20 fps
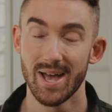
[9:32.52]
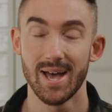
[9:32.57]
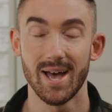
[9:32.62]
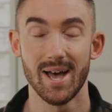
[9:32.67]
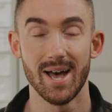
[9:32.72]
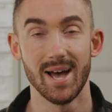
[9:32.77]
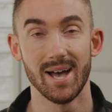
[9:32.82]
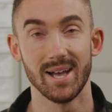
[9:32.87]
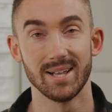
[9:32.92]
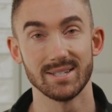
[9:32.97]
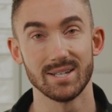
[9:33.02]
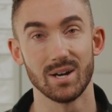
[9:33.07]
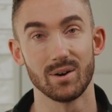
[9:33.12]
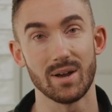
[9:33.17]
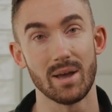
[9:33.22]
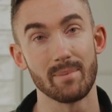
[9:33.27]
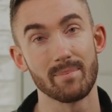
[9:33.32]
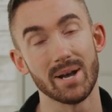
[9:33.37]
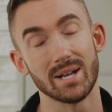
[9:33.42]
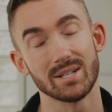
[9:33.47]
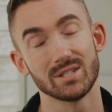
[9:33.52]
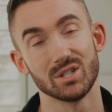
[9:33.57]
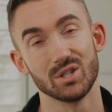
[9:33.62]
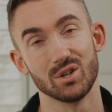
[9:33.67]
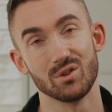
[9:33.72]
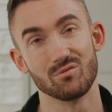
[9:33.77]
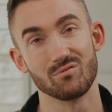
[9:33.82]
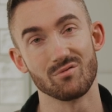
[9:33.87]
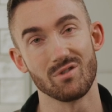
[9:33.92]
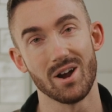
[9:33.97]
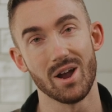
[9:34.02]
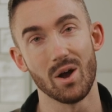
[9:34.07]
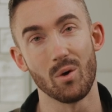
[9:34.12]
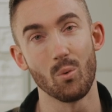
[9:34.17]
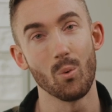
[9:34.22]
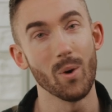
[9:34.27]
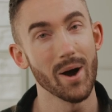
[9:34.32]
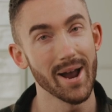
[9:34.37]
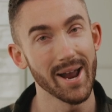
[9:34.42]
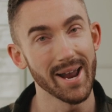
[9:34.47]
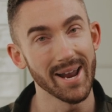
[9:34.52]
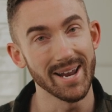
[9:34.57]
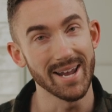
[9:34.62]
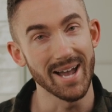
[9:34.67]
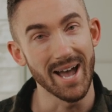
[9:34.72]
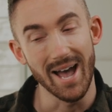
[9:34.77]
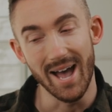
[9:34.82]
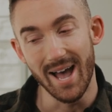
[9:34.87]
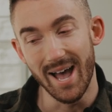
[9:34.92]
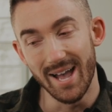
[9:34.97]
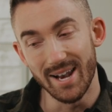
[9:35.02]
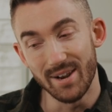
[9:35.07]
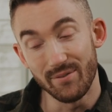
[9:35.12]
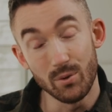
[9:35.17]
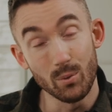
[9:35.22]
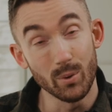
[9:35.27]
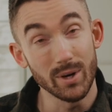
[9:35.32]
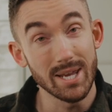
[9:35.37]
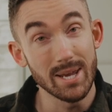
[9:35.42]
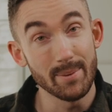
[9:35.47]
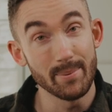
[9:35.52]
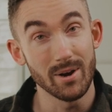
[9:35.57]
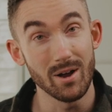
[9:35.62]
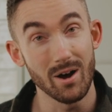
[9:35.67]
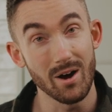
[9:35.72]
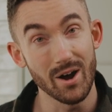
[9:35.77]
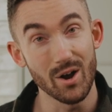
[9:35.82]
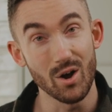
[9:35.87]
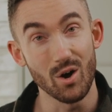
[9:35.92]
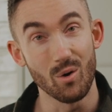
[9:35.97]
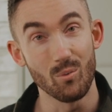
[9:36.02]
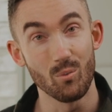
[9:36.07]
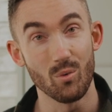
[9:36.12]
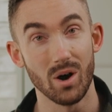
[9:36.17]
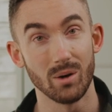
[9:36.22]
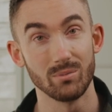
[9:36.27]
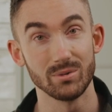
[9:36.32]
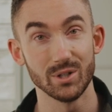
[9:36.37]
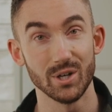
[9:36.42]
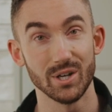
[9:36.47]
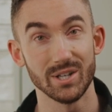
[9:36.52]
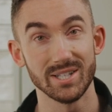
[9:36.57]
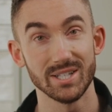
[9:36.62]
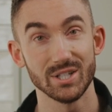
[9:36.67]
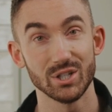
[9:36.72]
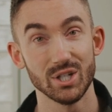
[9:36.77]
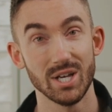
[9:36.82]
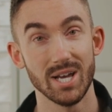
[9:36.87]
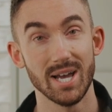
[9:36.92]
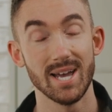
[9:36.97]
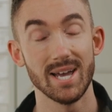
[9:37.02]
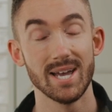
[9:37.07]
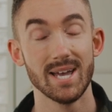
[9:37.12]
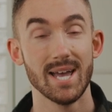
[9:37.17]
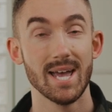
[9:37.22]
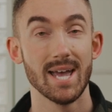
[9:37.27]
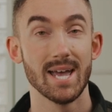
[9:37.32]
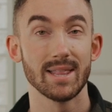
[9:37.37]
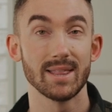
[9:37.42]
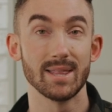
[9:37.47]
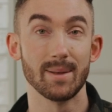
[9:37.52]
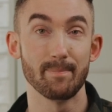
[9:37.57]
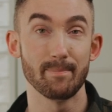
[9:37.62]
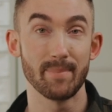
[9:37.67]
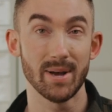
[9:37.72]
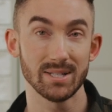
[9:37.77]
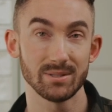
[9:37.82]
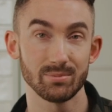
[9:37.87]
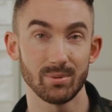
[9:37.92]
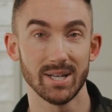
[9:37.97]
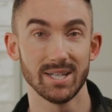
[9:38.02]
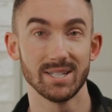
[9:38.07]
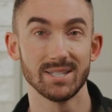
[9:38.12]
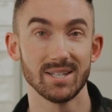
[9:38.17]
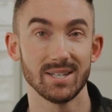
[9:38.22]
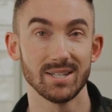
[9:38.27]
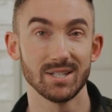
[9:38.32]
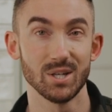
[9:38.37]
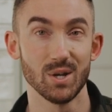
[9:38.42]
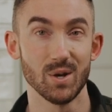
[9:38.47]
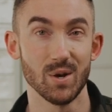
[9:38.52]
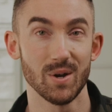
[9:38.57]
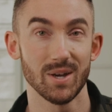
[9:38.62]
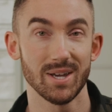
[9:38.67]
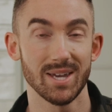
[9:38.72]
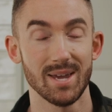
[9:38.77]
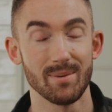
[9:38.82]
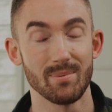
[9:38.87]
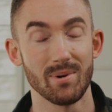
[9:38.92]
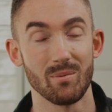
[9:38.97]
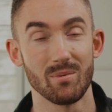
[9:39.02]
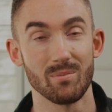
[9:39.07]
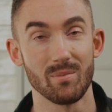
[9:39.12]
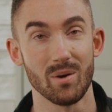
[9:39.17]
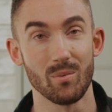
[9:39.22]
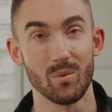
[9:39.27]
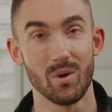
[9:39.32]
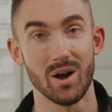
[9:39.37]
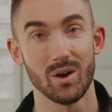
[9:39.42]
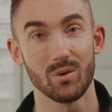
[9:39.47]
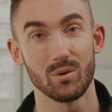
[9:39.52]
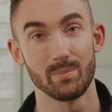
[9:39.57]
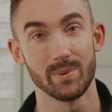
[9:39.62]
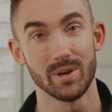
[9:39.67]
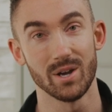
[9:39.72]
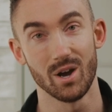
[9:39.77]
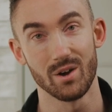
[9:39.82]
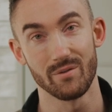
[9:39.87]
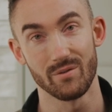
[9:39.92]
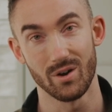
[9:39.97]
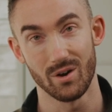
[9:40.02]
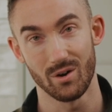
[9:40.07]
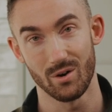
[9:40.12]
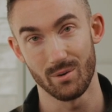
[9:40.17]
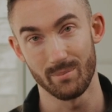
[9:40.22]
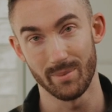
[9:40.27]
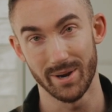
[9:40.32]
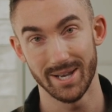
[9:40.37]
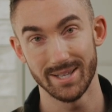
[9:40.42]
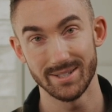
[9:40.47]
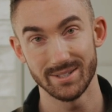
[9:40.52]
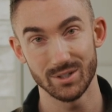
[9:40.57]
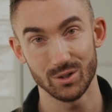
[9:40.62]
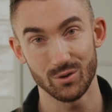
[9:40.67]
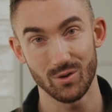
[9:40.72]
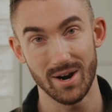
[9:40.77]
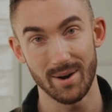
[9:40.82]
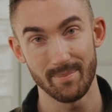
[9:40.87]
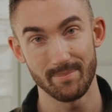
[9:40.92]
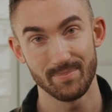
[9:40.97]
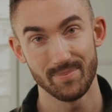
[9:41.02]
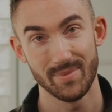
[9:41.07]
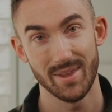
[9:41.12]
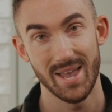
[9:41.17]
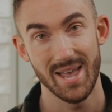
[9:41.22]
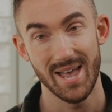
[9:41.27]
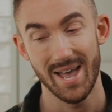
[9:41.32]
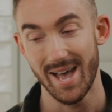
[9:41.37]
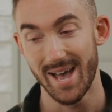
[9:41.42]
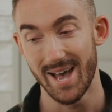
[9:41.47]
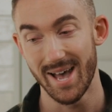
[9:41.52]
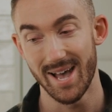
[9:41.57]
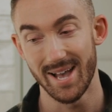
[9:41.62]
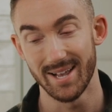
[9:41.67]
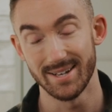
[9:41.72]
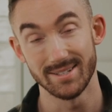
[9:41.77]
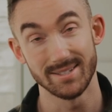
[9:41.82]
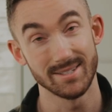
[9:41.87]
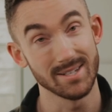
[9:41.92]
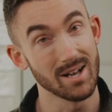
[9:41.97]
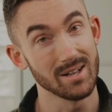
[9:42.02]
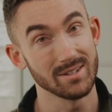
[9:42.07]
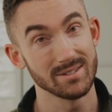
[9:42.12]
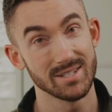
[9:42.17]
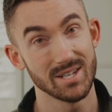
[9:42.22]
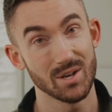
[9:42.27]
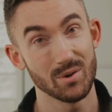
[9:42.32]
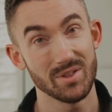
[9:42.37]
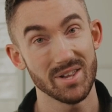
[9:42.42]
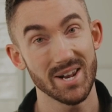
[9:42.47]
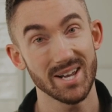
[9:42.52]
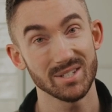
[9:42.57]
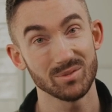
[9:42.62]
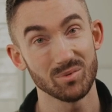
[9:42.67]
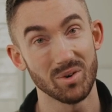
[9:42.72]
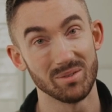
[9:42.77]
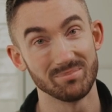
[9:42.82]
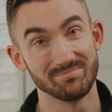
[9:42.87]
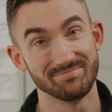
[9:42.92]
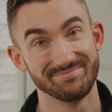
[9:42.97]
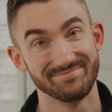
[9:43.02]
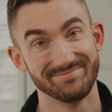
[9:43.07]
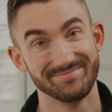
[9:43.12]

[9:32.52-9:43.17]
and I'll get back to you right away. And if you want to keep an eye on what I'm doing this year, the best place to keep up with my work would be over on my Instagram, and I'll see you in the next one.